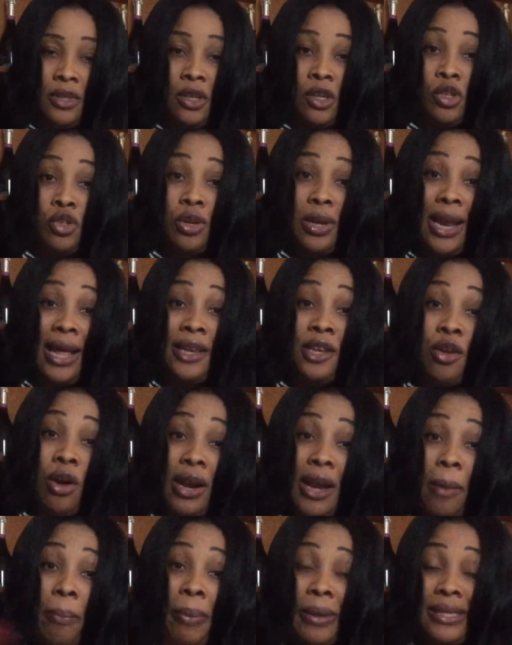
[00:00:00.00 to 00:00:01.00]
so that the
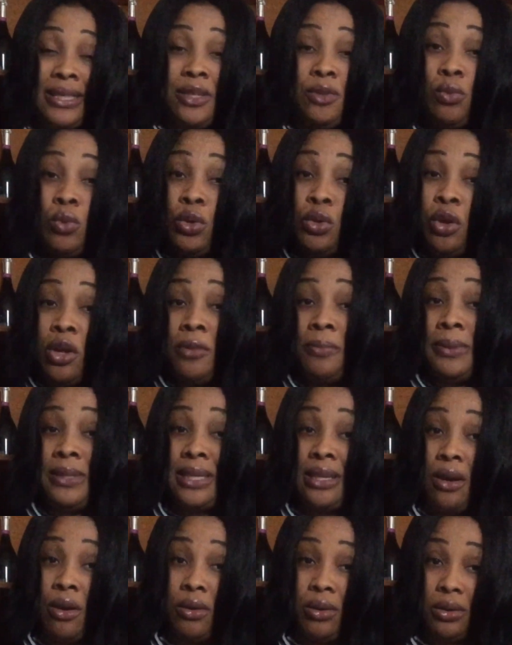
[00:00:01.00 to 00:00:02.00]
other person will not be
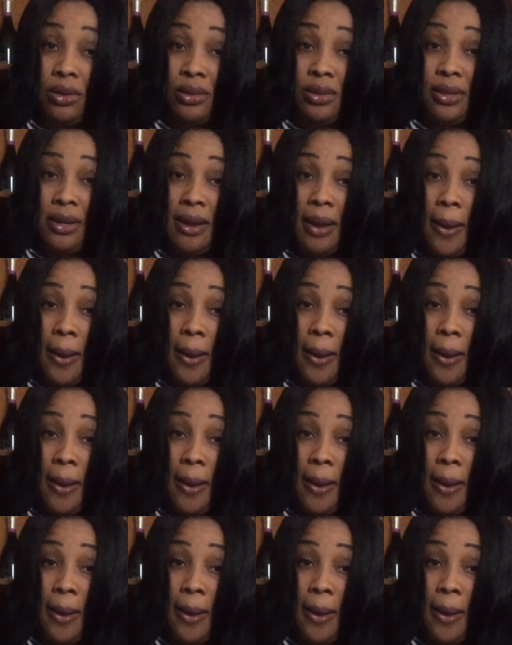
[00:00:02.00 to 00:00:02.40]
scorned